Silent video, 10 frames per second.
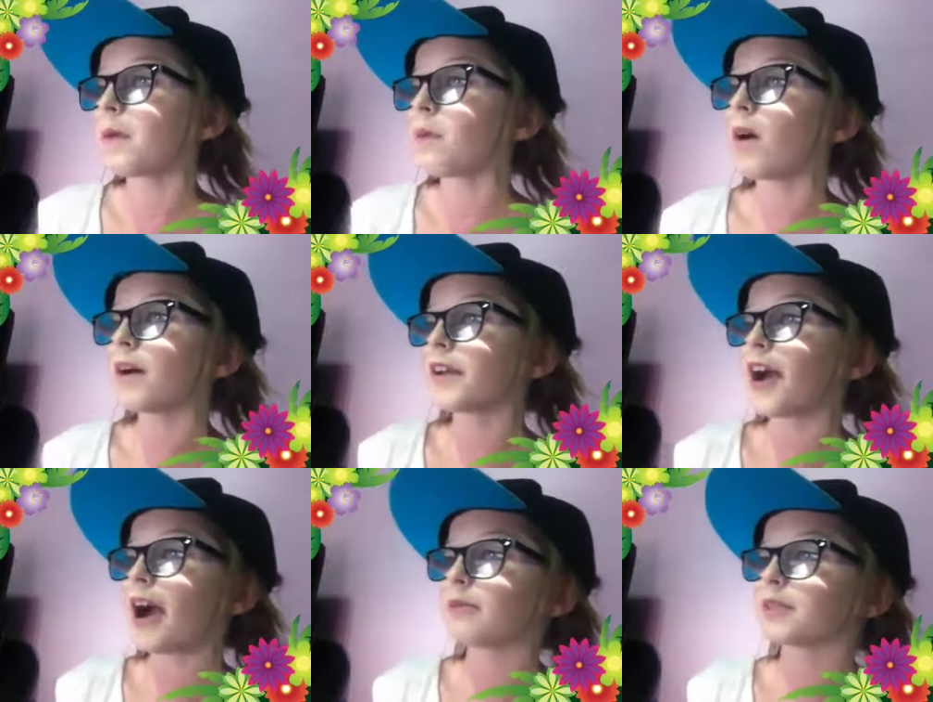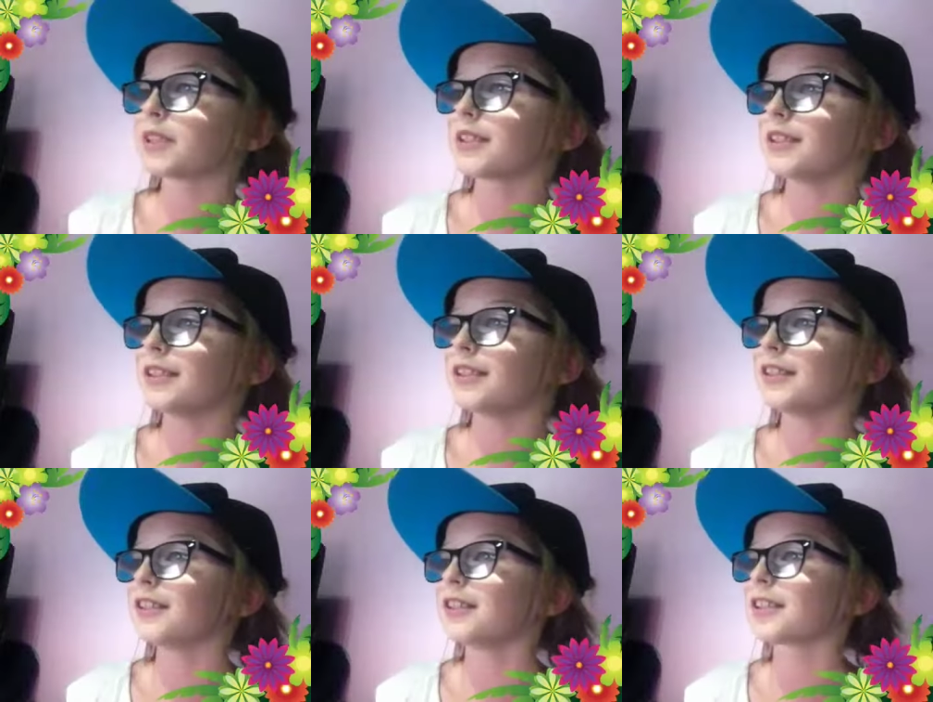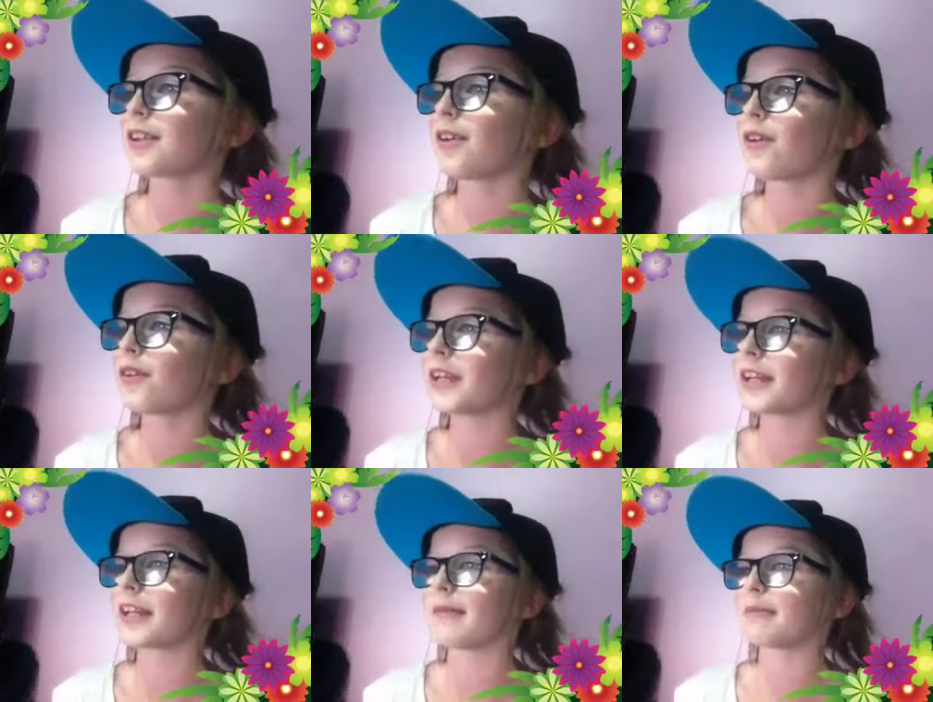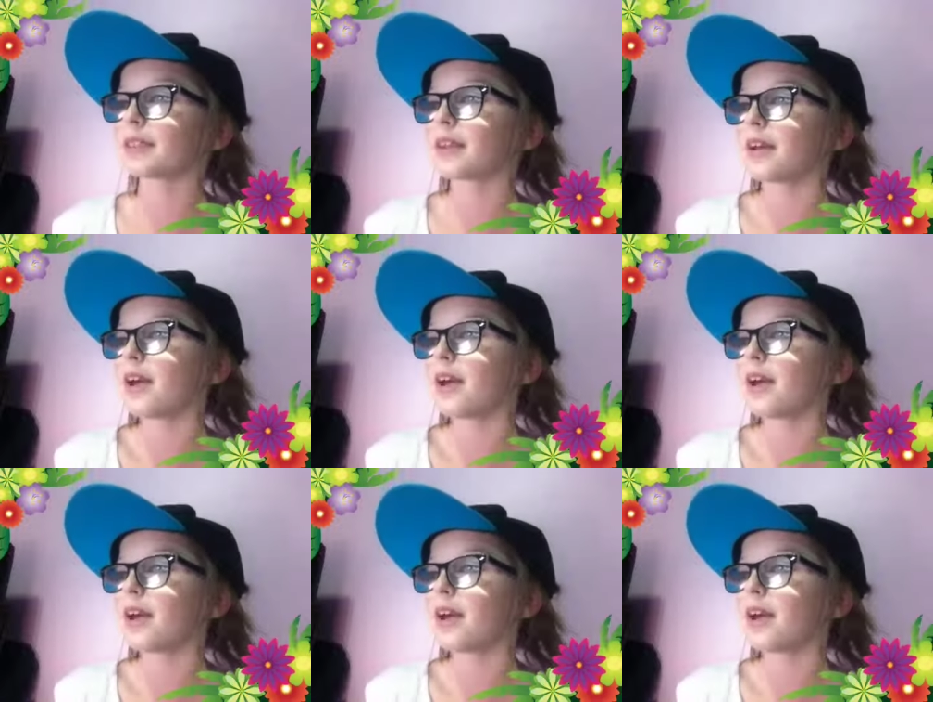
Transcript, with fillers: What are your hamsters' nicknames?